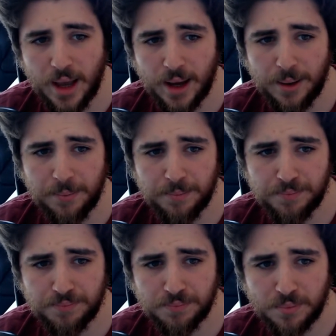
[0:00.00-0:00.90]

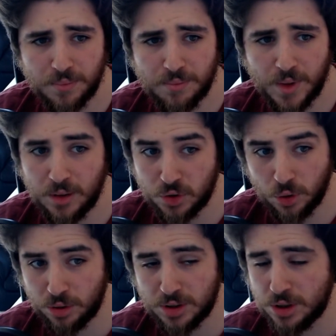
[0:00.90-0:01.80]

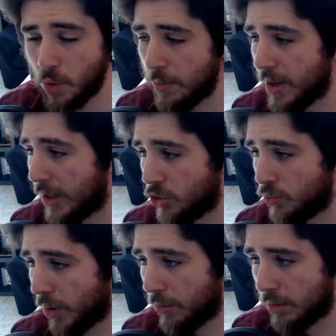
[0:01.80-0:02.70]
So this new API
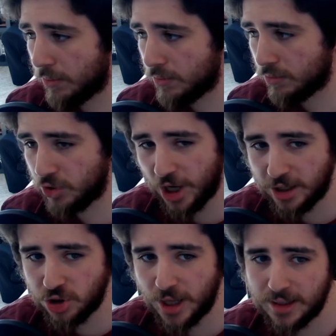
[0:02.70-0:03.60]
should probably
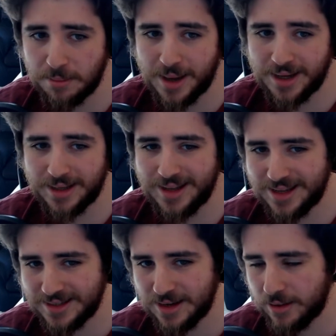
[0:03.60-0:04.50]
change that and make it
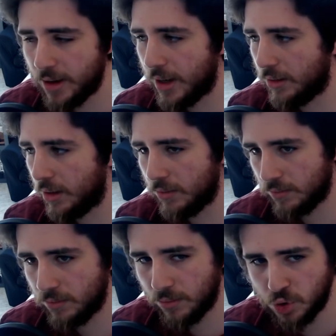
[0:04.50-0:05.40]
easier and,
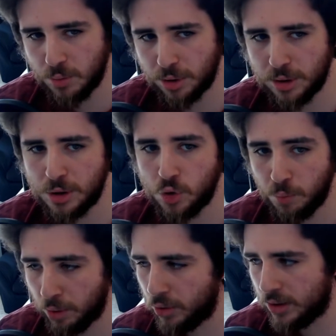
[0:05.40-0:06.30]
most importantly,
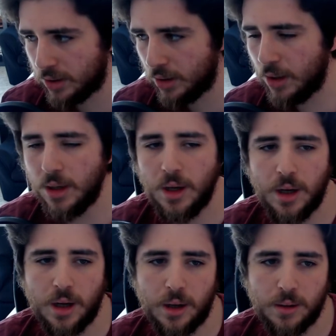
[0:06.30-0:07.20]
supported
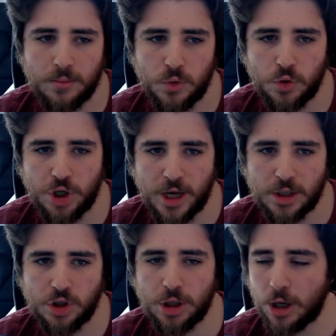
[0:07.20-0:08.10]
to
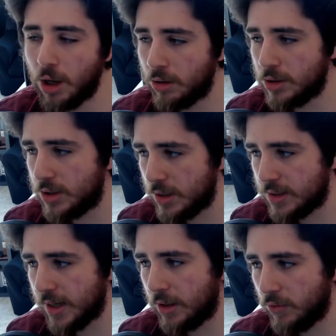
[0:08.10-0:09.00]
change the colors
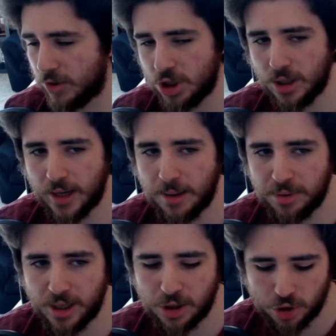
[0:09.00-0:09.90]
inside of a GTK
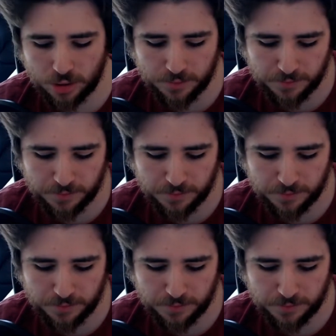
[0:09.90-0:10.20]
application.